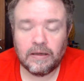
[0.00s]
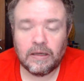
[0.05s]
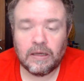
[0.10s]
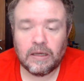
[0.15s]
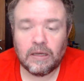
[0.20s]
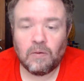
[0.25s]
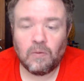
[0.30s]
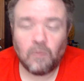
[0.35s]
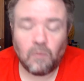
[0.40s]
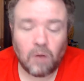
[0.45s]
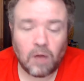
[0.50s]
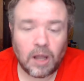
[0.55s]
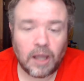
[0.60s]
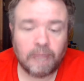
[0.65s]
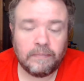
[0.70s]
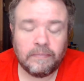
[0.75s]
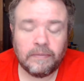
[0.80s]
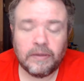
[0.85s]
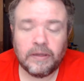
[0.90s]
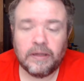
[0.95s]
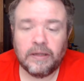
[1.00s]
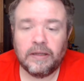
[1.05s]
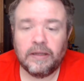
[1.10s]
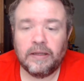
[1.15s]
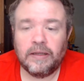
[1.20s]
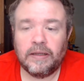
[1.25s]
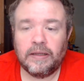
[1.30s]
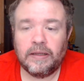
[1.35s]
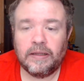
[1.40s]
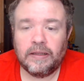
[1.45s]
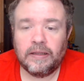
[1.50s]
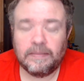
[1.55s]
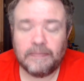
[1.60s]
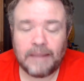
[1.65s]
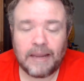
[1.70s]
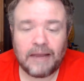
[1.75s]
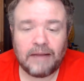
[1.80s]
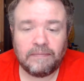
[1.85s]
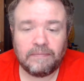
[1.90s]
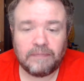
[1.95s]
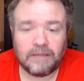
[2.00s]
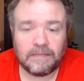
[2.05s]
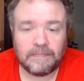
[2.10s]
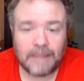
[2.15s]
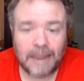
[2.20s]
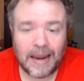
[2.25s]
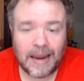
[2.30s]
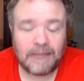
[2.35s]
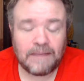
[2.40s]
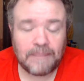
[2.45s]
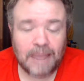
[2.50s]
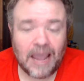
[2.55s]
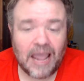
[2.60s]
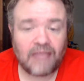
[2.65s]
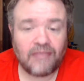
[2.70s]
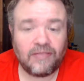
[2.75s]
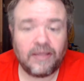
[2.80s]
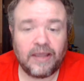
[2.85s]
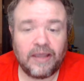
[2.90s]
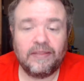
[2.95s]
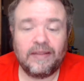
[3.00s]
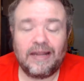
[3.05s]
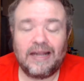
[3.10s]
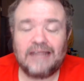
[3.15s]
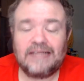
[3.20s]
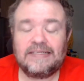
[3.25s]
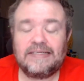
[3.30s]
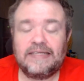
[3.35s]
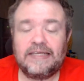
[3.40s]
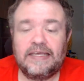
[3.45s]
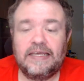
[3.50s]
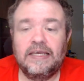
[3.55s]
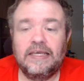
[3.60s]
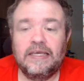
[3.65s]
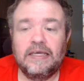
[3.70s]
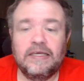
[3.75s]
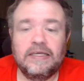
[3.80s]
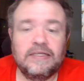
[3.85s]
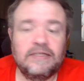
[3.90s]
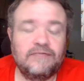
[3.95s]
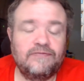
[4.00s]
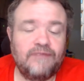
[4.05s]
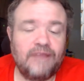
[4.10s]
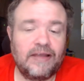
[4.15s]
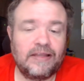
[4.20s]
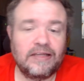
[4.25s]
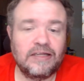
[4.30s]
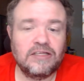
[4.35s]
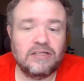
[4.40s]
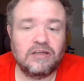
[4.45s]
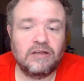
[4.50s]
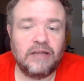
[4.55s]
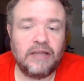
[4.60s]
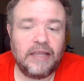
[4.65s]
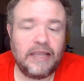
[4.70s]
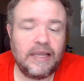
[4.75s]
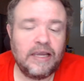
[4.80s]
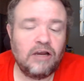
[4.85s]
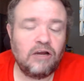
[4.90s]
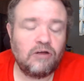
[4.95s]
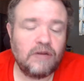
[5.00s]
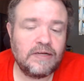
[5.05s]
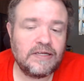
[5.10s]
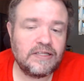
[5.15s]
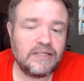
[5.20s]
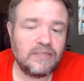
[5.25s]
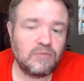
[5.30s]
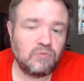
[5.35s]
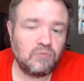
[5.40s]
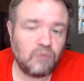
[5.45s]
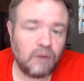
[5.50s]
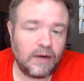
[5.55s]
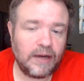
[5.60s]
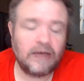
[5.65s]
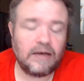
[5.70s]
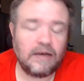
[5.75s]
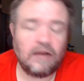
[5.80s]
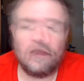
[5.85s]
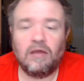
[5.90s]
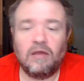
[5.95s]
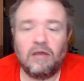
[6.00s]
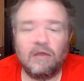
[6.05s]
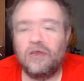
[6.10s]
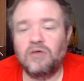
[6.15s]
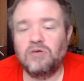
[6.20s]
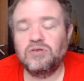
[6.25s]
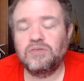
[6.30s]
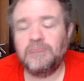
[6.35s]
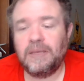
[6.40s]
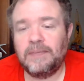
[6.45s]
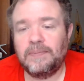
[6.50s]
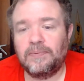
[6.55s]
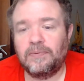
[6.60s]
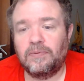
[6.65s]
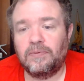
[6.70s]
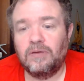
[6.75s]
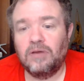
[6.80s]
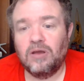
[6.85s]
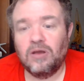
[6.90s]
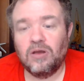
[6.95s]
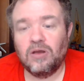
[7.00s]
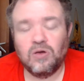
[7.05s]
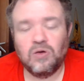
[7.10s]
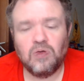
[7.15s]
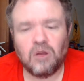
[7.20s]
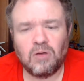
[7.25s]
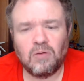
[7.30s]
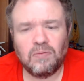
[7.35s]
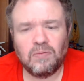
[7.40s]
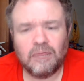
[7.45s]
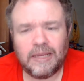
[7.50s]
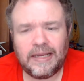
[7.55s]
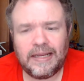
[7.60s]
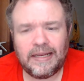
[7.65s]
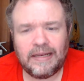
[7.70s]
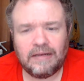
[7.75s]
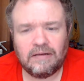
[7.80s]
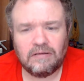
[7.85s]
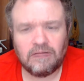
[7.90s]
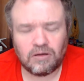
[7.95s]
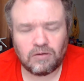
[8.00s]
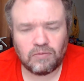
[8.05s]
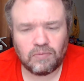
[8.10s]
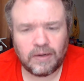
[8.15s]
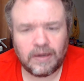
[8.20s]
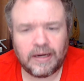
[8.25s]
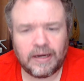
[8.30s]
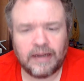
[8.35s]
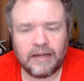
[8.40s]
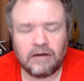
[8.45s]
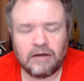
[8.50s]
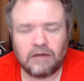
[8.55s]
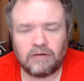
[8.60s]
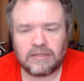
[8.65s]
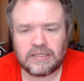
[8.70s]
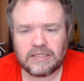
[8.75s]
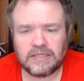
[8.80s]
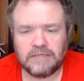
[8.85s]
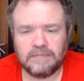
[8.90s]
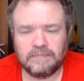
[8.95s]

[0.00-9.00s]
One, the main bad thing that I see is the fact that it's going to increase the rent on those people who don't need their rent increased.